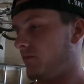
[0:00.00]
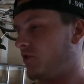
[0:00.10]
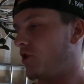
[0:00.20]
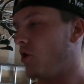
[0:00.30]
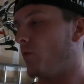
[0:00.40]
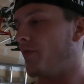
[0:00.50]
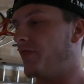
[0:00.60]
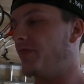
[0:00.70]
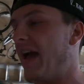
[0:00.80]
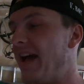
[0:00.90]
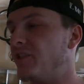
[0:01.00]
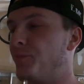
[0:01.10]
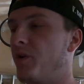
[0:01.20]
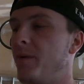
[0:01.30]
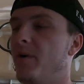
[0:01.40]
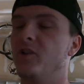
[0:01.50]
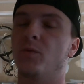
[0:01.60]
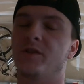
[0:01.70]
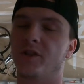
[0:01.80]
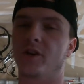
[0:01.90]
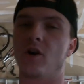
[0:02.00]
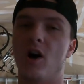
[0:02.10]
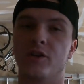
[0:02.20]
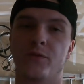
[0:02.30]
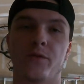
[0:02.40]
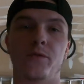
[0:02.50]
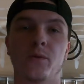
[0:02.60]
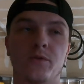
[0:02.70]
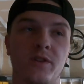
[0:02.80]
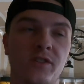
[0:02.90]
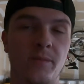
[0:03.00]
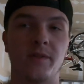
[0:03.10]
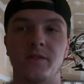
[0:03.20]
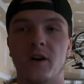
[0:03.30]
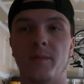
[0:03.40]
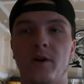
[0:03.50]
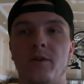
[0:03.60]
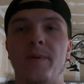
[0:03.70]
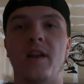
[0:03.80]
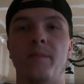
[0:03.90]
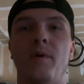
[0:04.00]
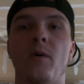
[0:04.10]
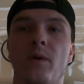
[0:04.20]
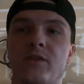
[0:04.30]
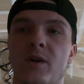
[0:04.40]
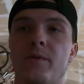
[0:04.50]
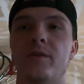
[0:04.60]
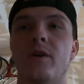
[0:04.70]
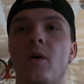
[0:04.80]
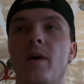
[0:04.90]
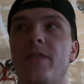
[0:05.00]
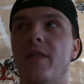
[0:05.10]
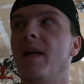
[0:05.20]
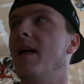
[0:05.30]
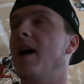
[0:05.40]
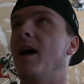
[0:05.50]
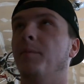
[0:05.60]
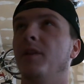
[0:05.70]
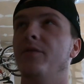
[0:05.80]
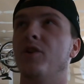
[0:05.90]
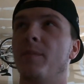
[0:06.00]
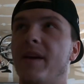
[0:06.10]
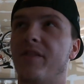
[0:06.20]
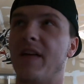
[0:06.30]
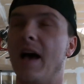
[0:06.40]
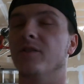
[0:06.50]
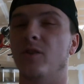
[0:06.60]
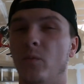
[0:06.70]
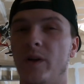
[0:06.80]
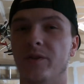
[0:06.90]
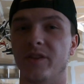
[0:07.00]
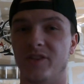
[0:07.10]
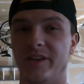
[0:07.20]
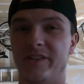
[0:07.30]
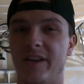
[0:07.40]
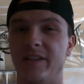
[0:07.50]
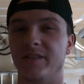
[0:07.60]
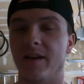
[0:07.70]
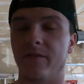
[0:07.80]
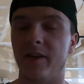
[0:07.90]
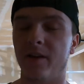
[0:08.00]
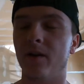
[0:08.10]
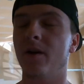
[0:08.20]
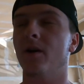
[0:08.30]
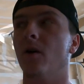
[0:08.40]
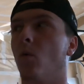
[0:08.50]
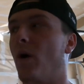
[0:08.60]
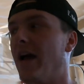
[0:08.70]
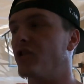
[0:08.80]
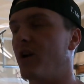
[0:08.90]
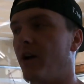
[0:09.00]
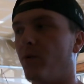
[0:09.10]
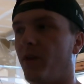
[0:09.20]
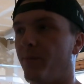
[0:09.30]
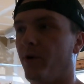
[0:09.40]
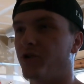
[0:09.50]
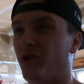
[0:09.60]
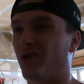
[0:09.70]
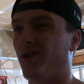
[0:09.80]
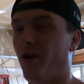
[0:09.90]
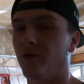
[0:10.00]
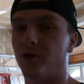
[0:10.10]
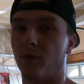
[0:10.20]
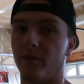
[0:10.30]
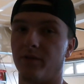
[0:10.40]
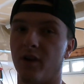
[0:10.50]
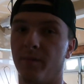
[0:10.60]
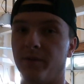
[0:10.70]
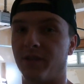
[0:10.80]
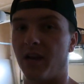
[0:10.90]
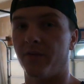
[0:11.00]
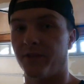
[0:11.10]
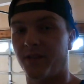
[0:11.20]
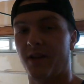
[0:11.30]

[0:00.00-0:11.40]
So that's pretty much what it's gonna cost for fuel system and turbo, depending upon what turbo you go with. I believe you can make 1,000 wheel at the 6870. We're not trying to really push it close to where the turbo's kind of is in